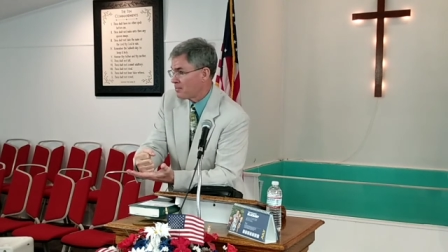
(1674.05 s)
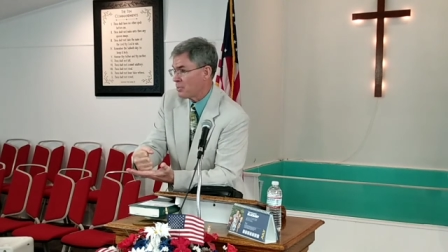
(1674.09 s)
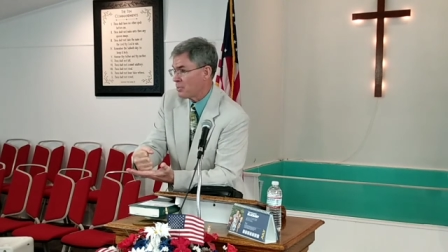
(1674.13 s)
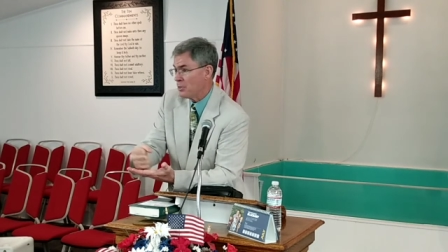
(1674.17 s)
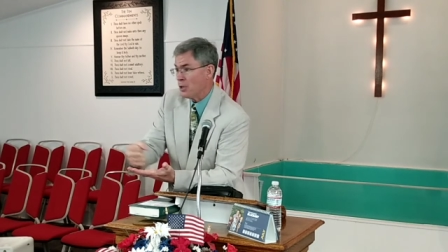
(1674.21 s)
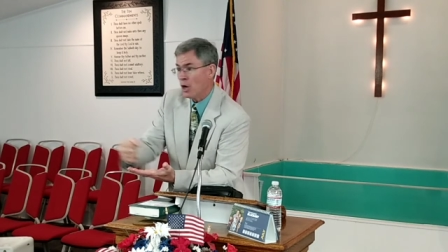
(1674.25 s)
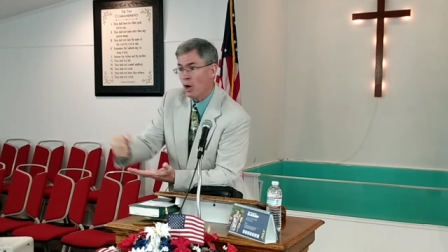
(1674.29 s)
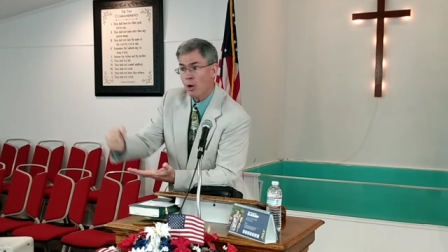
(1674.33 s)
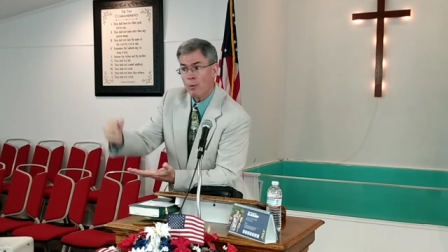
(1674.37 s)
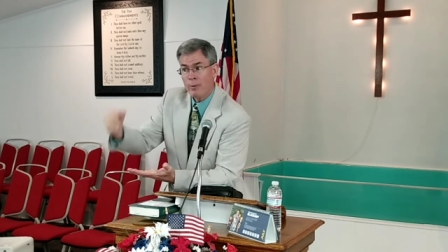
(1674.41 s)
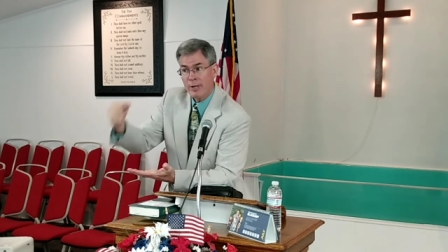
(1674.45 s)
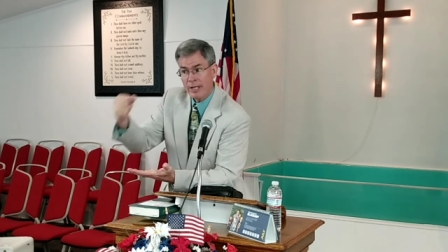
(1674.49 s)

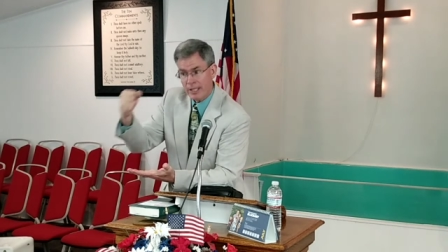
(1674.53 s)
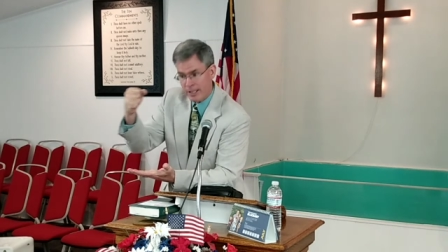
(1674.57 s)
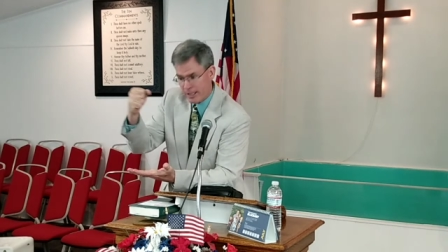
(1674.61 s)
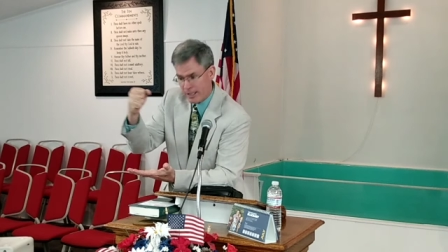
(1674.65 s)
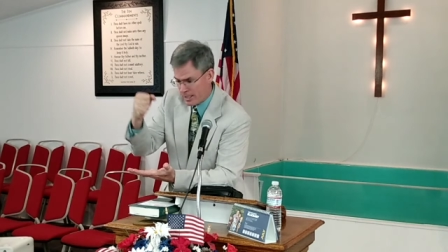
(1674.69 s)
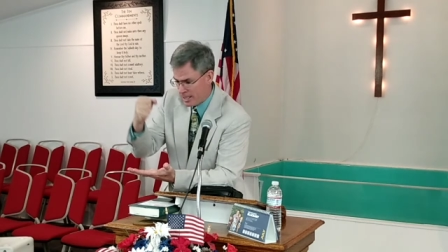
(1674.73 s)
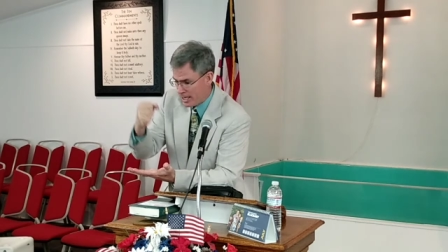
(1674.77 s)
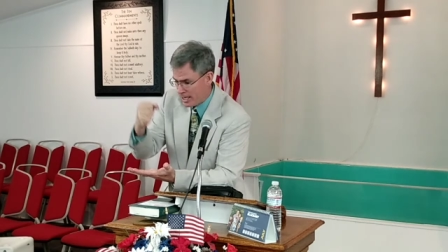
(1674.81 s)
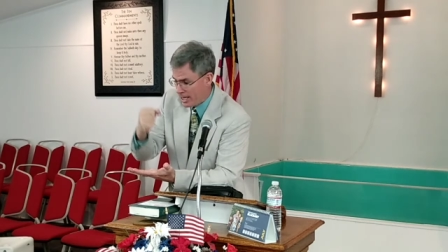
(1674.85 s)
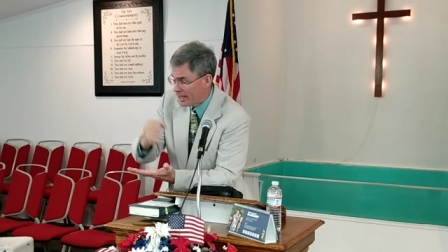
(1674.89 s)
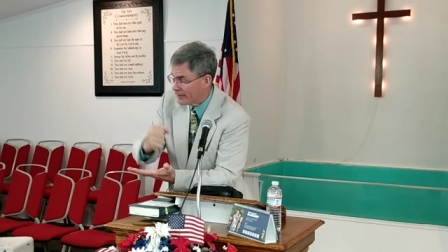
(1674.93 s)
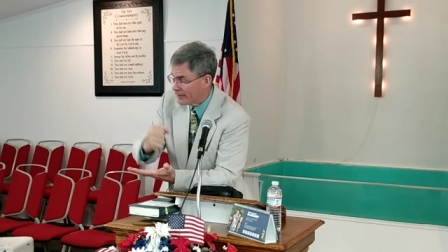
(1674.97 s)
Nobody
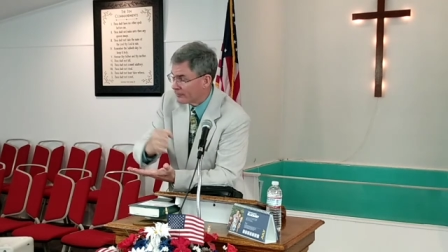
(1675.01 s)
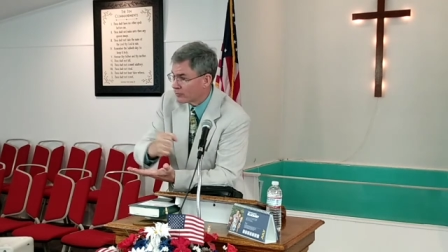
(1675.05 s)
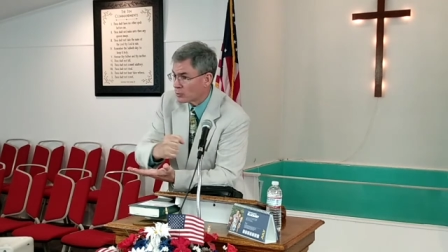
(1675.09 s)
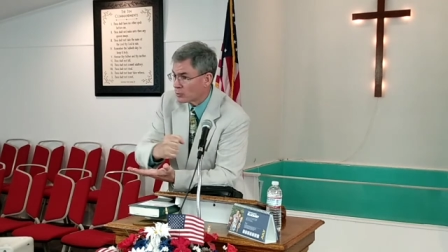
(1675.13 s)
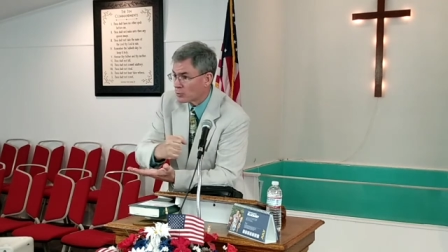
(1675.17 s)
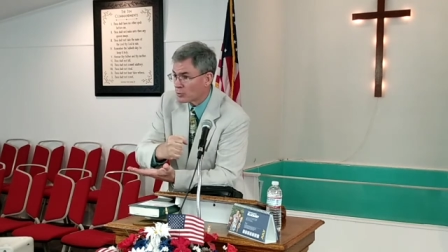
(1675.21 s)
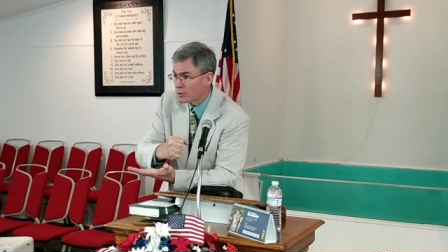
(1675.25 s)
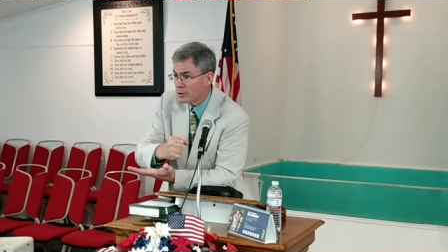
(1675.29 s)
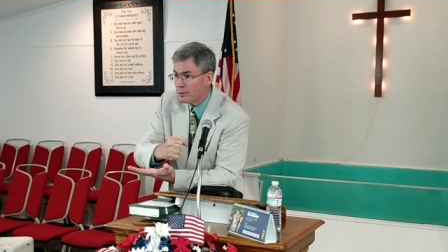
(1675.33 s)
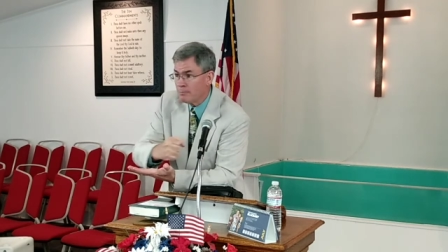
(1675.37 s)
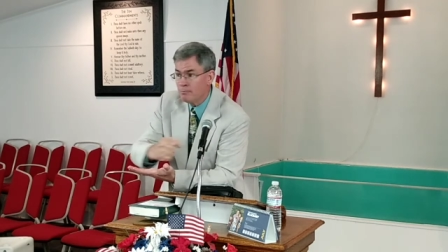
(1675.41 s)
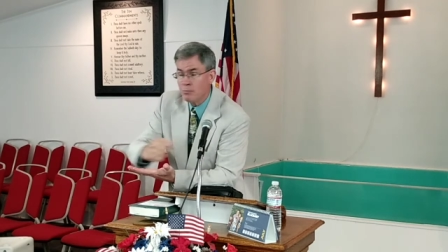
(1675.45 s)
can ever
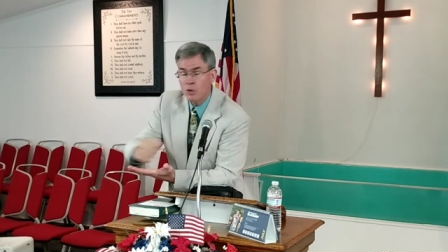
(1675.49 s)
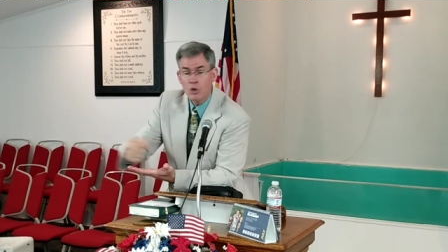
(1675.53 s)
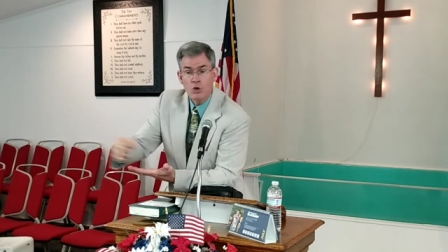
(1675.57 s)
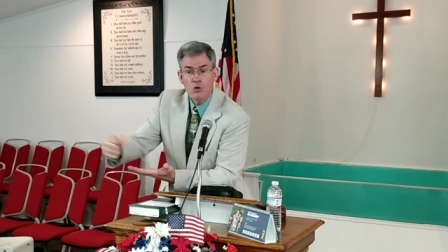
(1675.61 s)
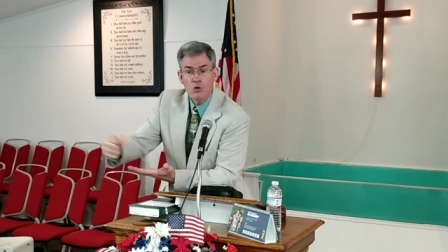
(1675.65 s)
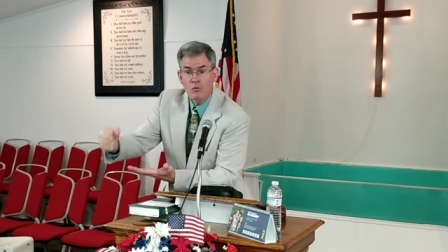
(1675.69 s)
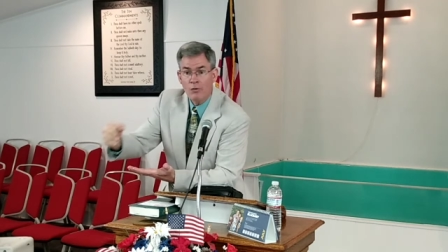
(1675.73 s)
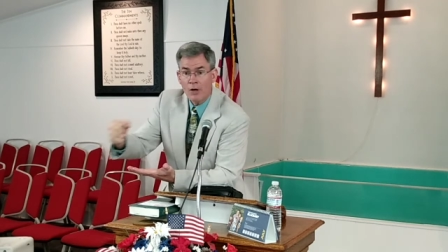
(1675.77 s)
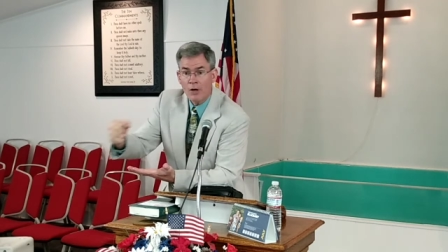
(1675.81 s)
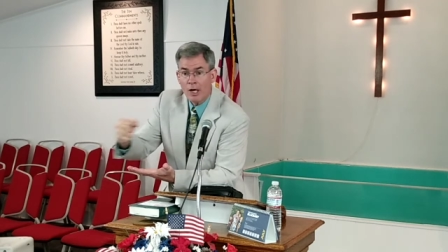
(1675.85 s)
remove